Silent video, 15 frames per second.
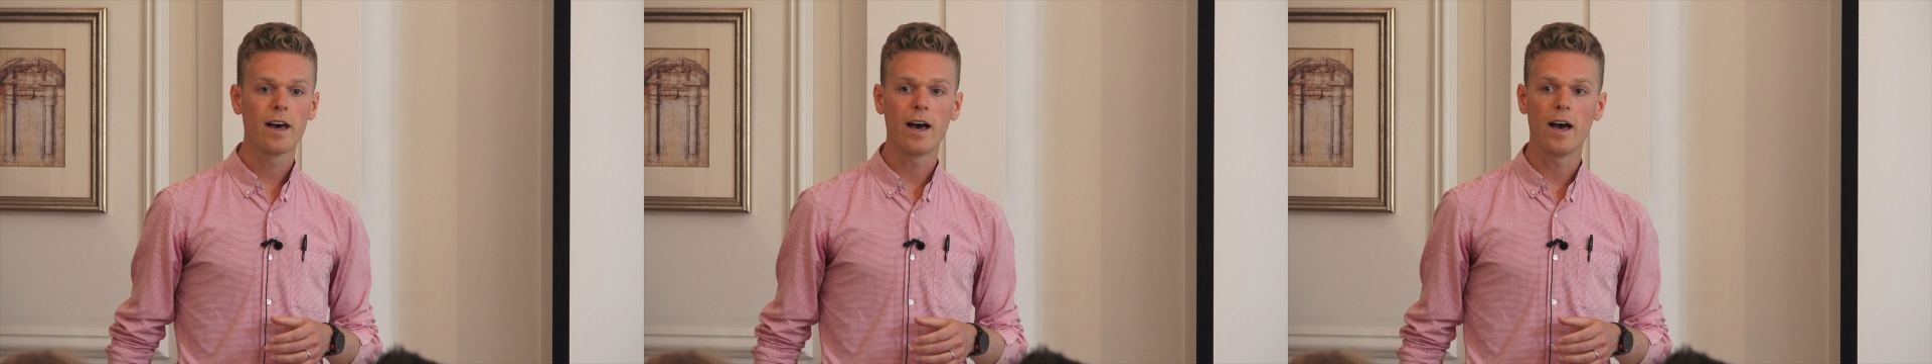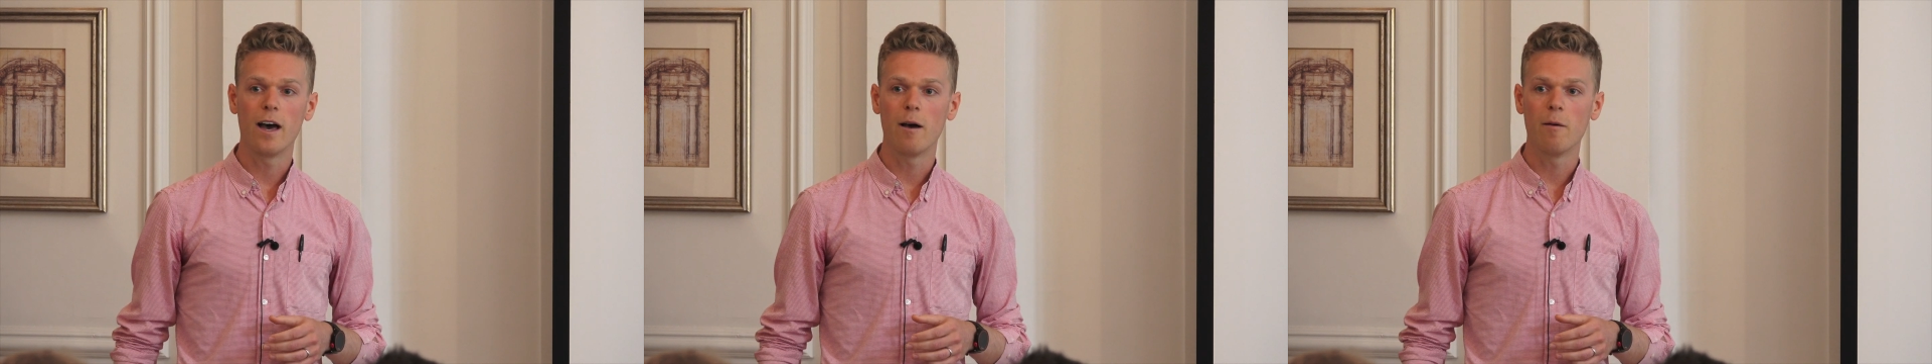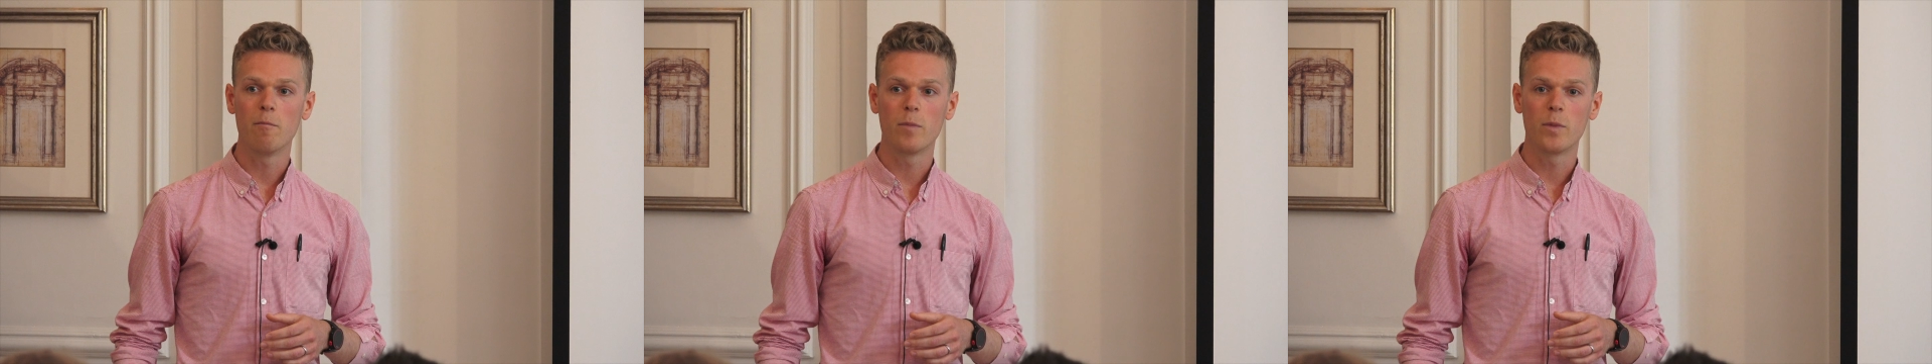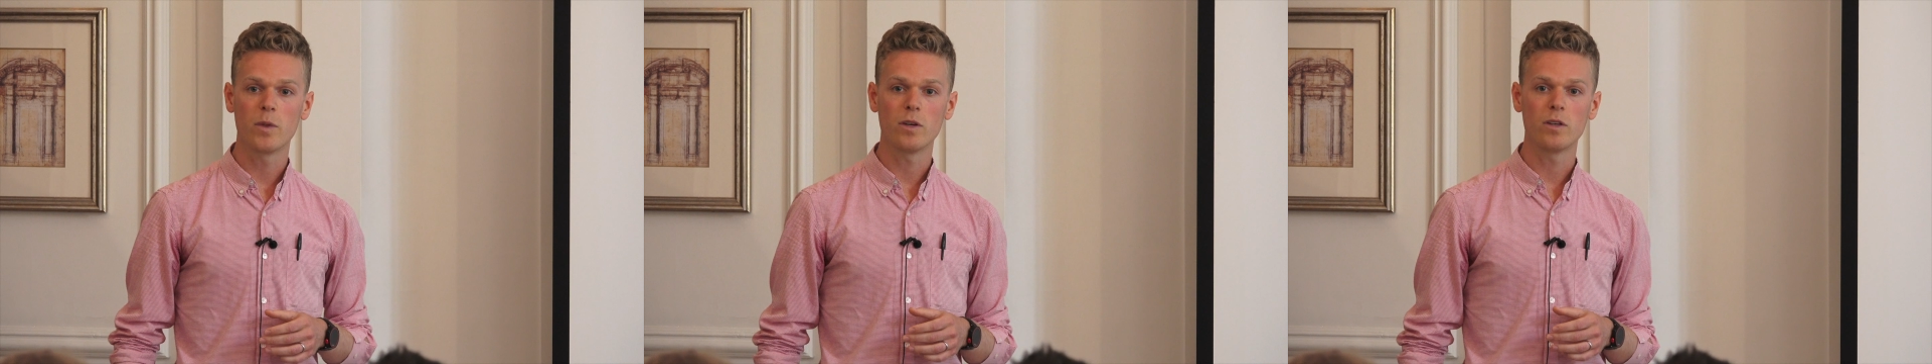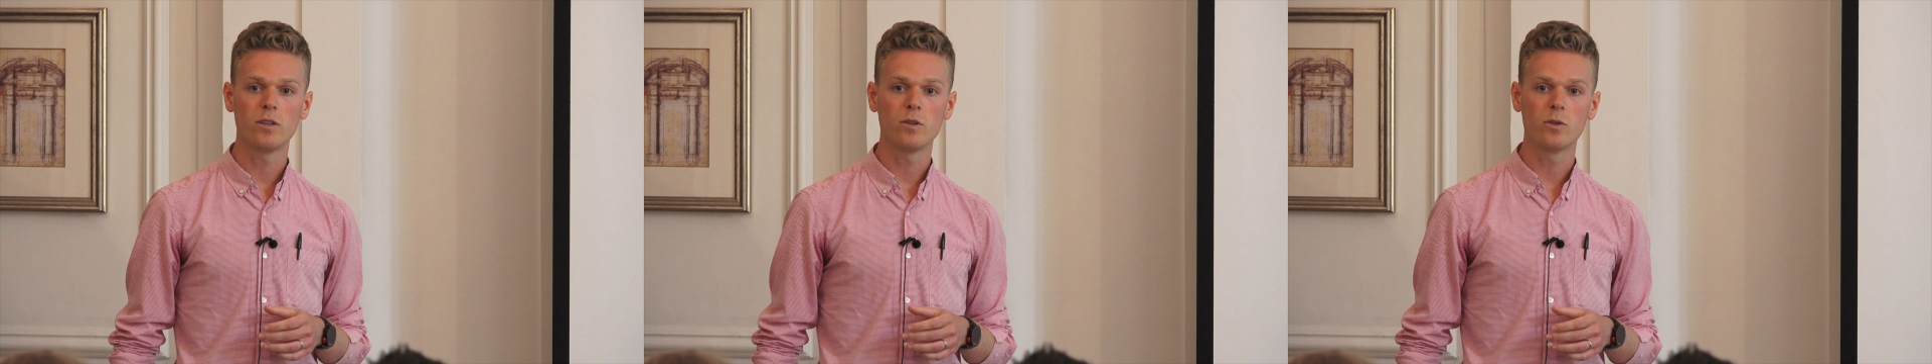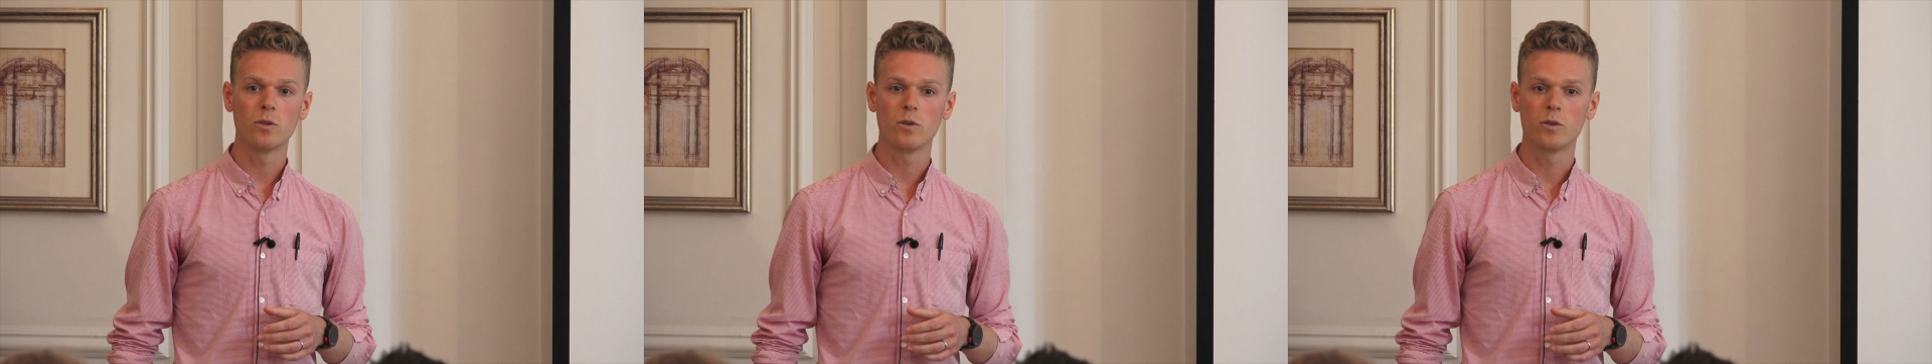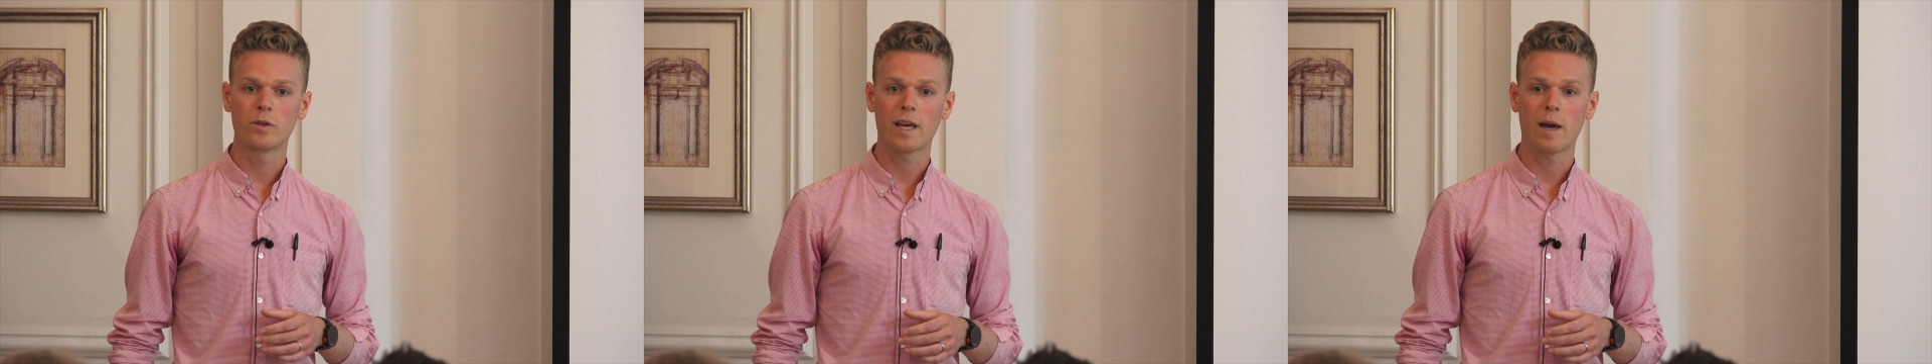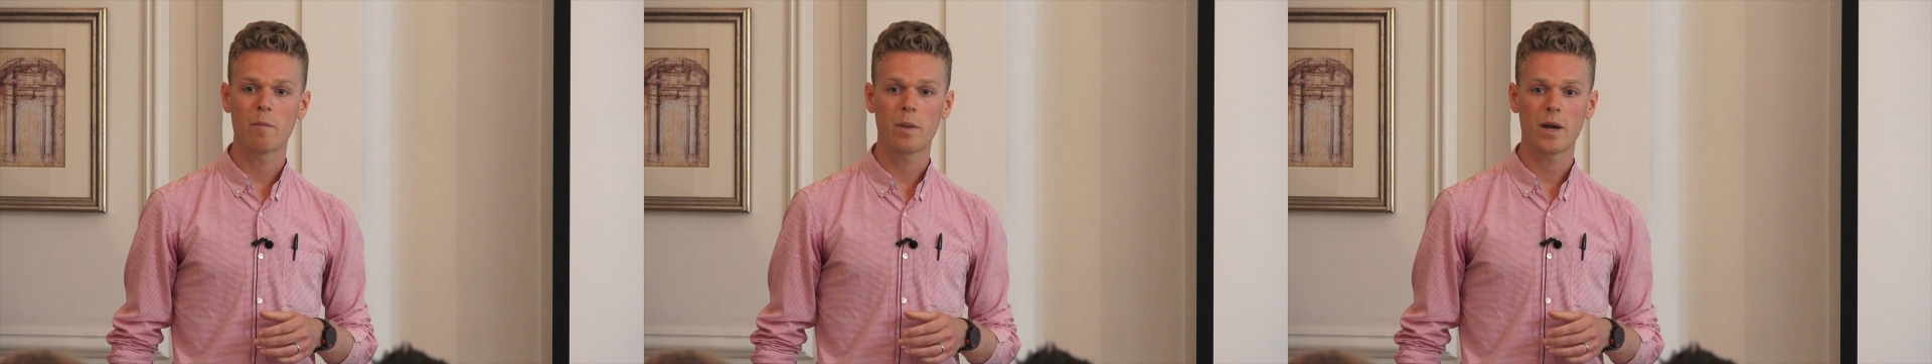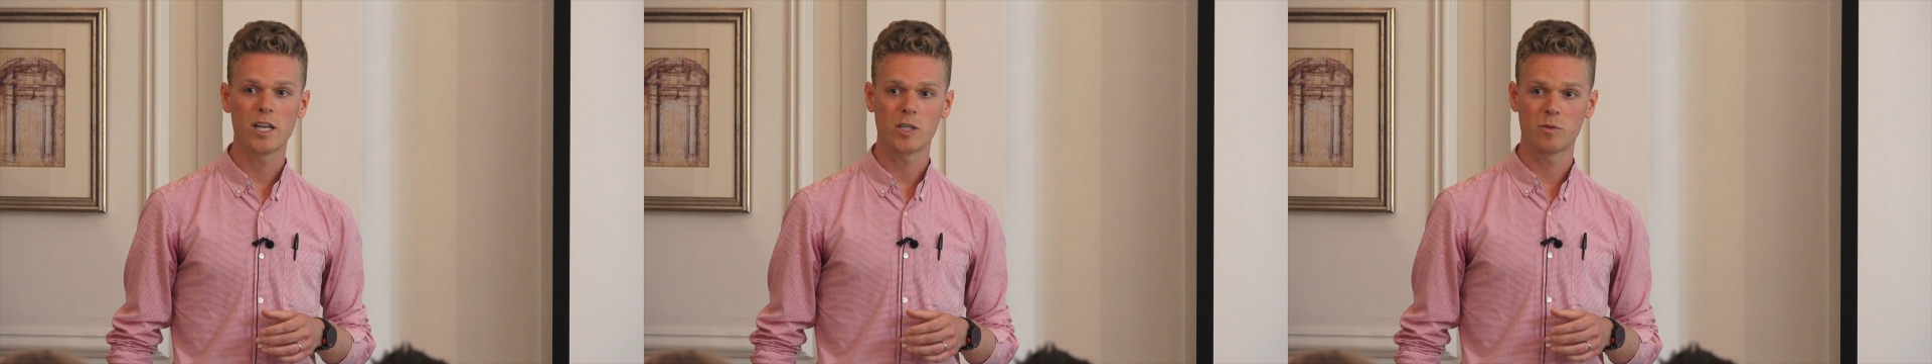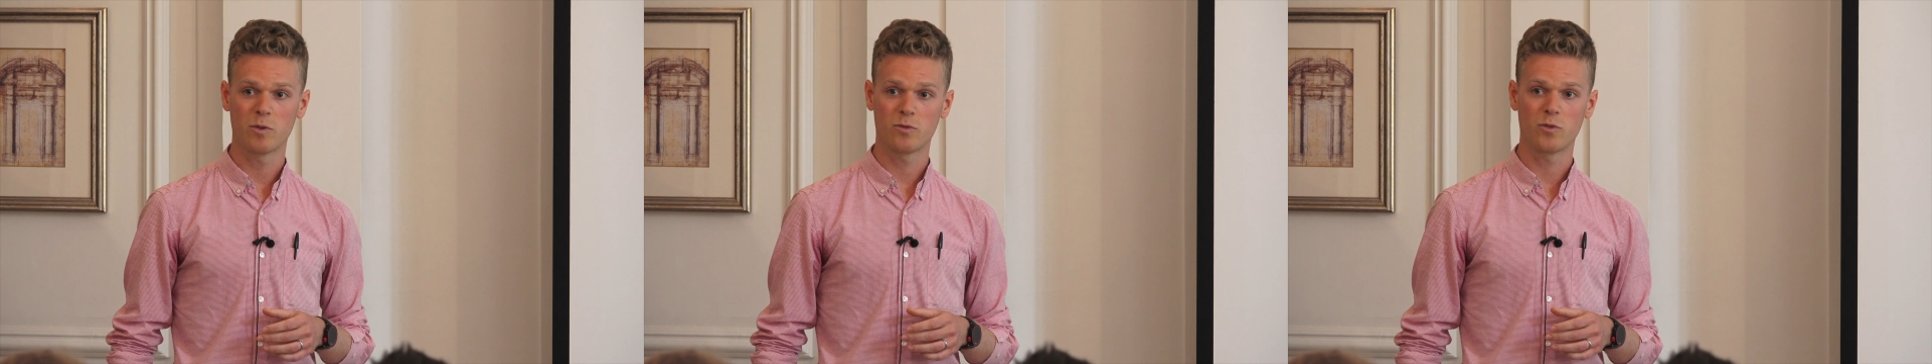that your
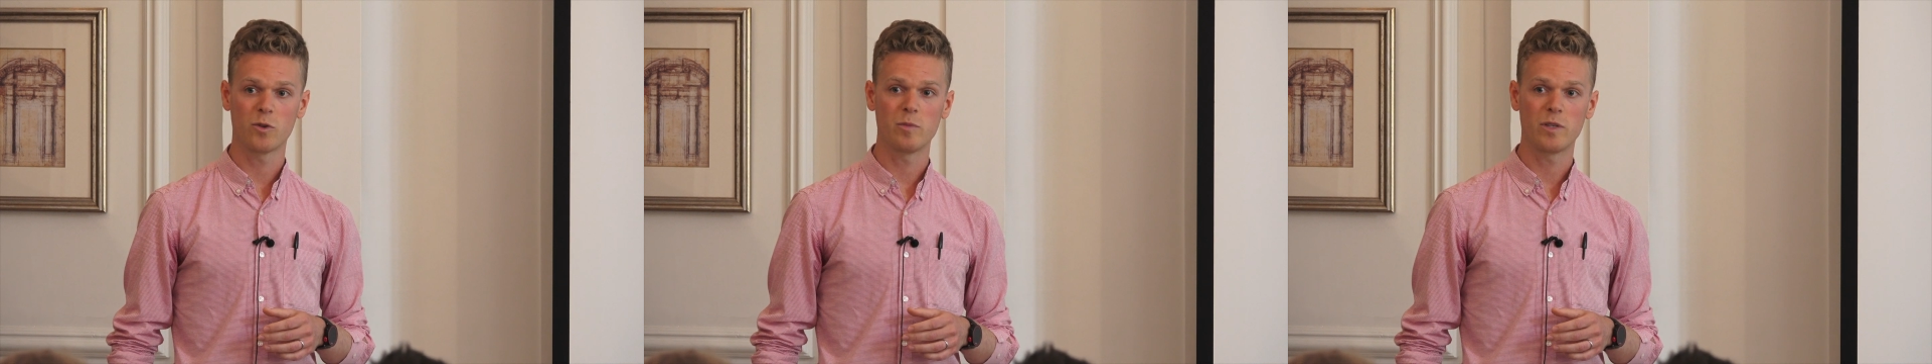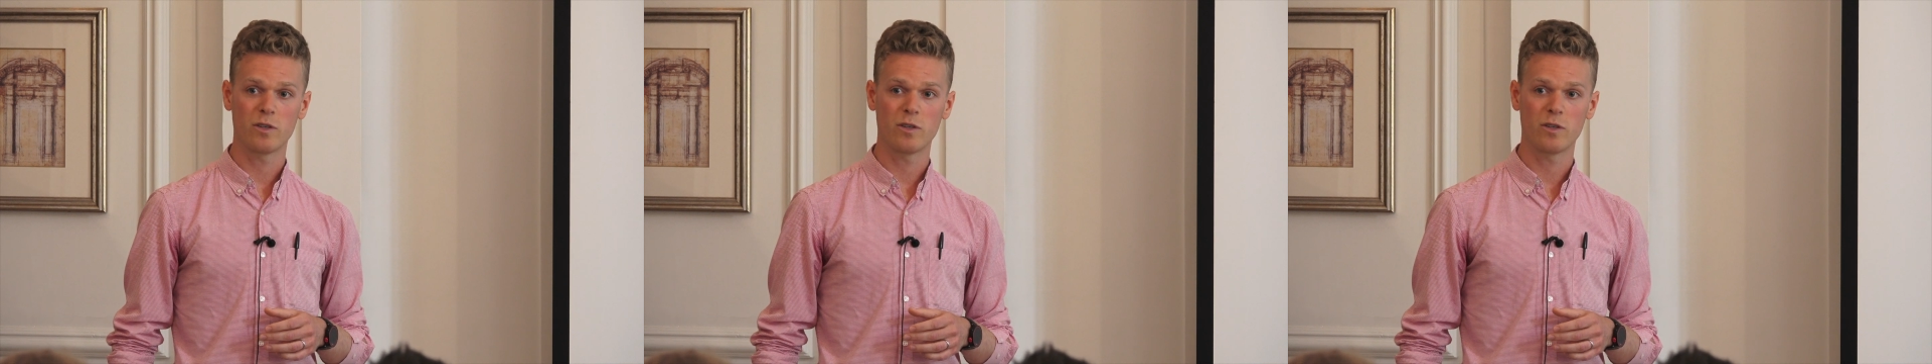campaigns perform